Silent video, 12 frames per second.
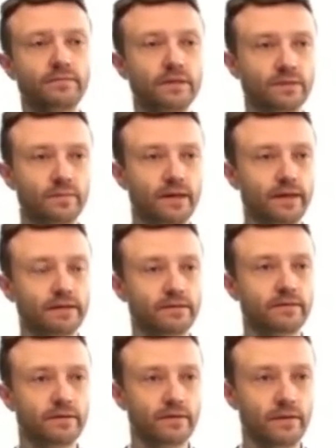
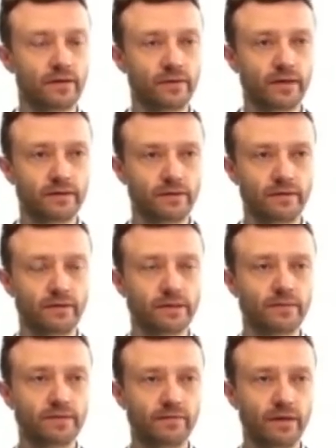Despite there are
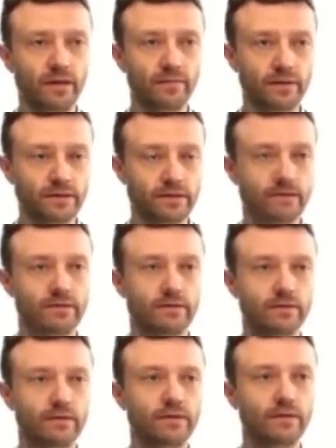some developments
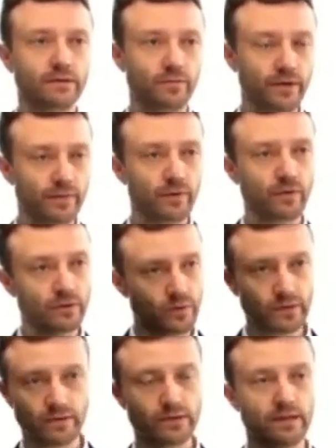in the Supreme Court,
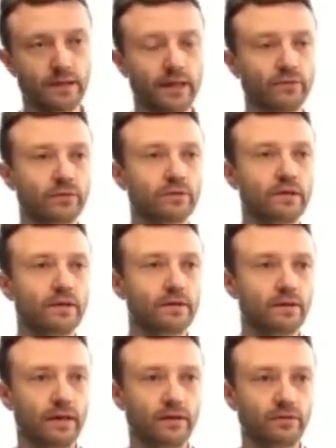we'll see how
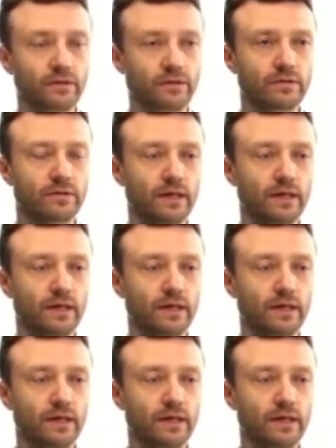it